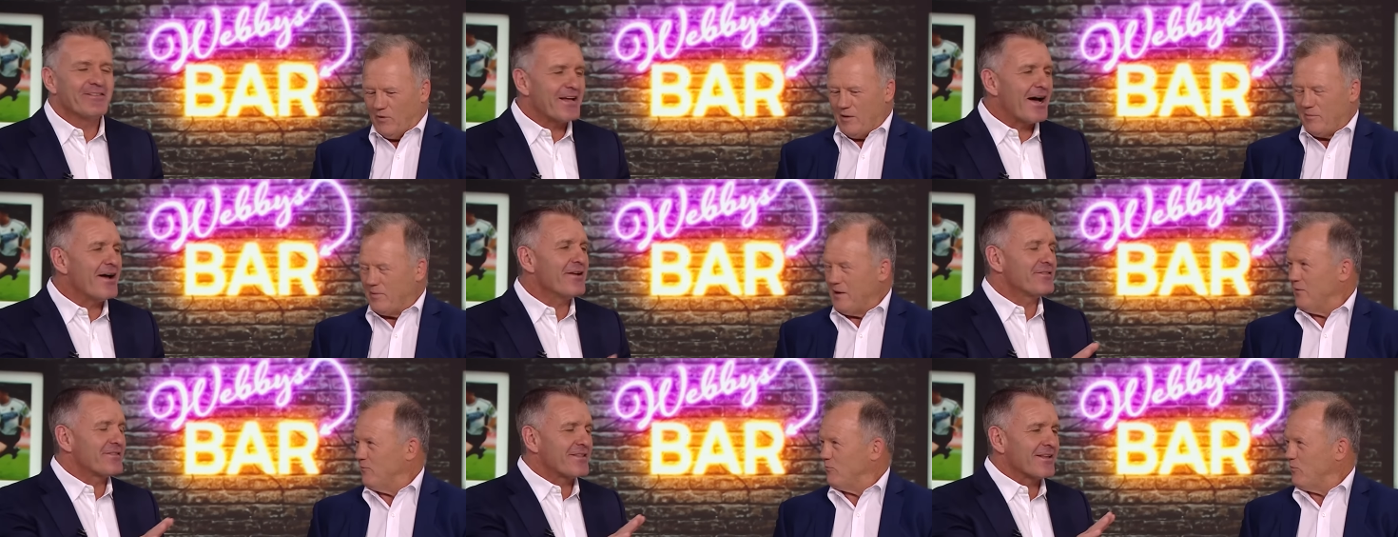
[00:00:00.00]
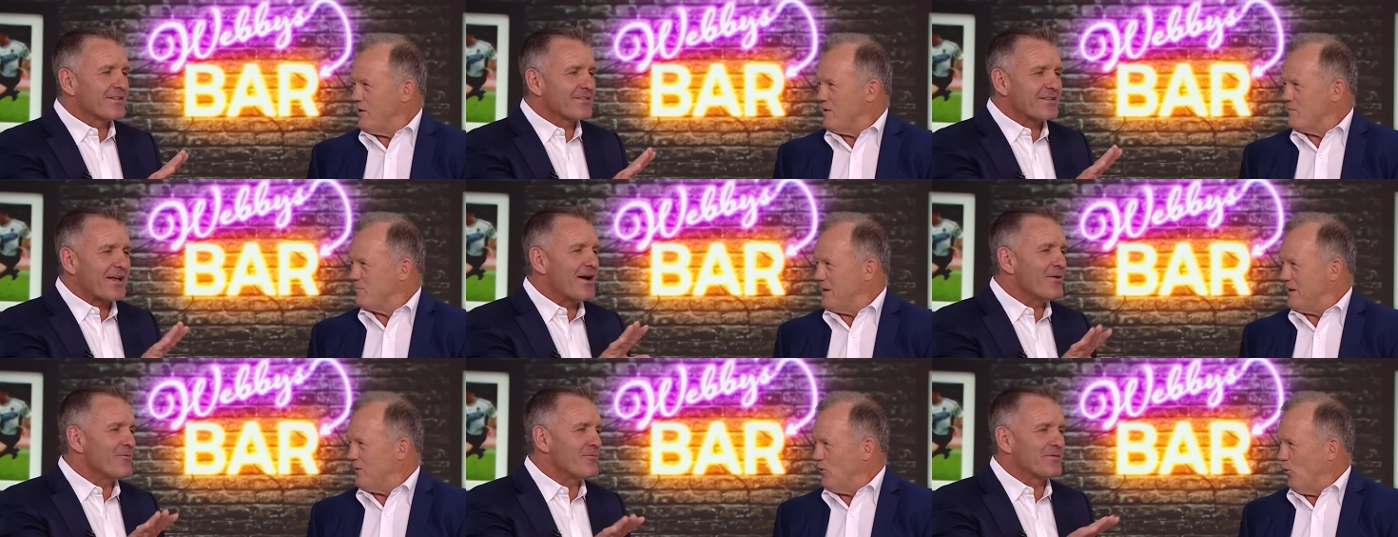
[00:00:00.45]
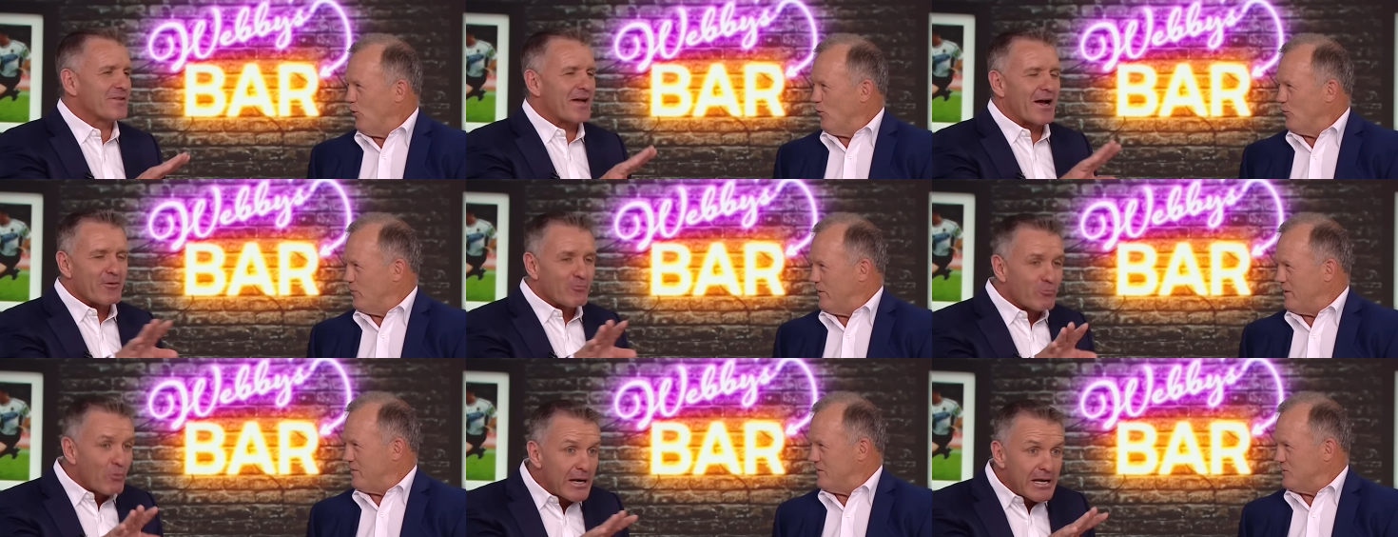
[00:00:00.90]
Speaker 1: We've been we've don't, been
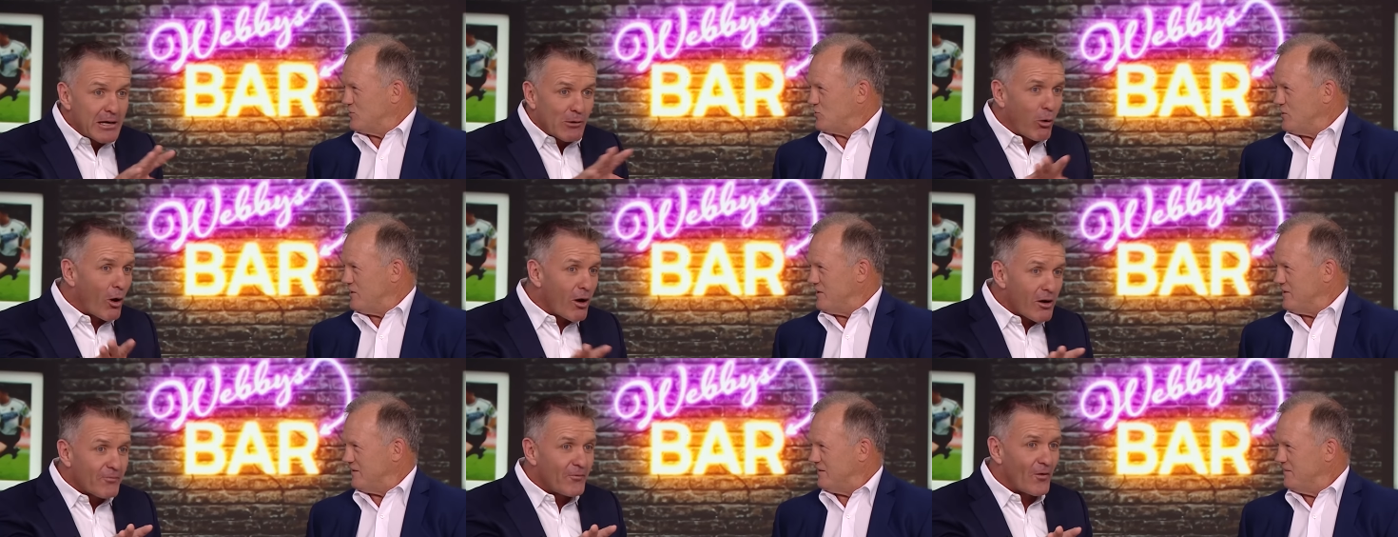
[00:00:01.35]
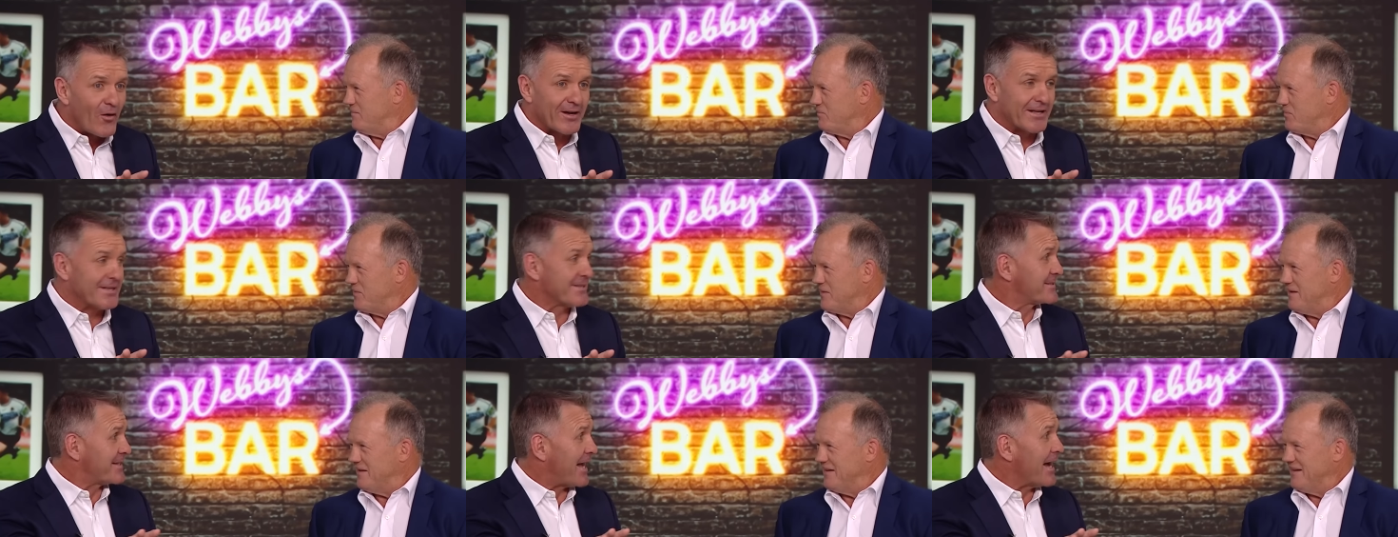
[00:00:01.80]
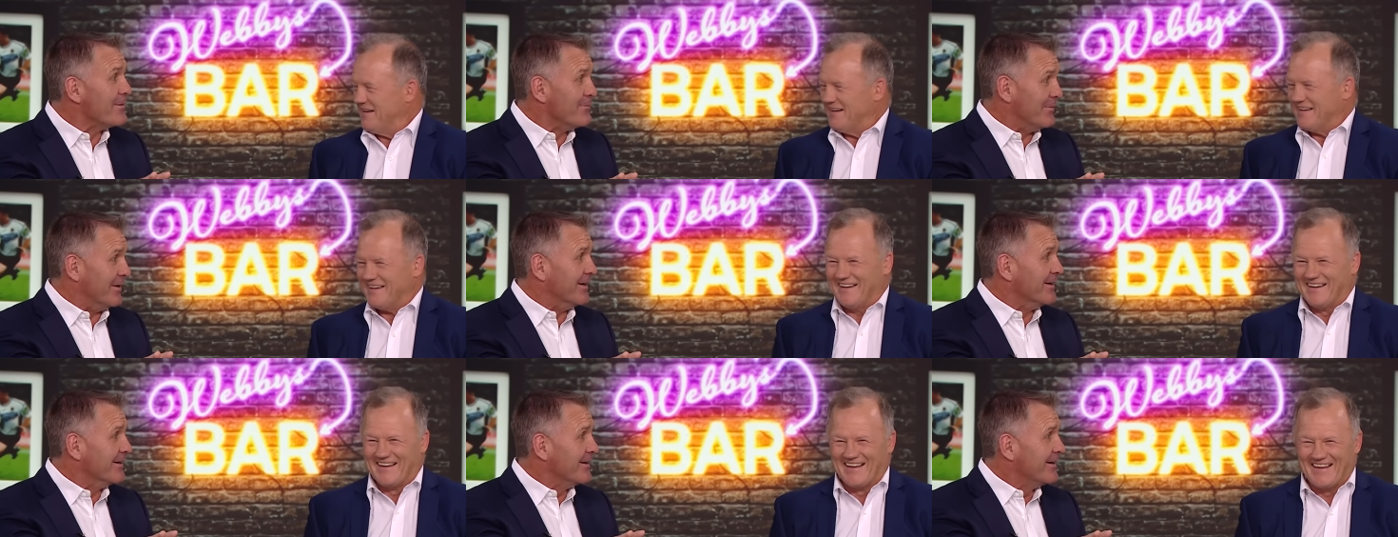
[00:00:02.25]
ordinary don't this year. qualify your statement.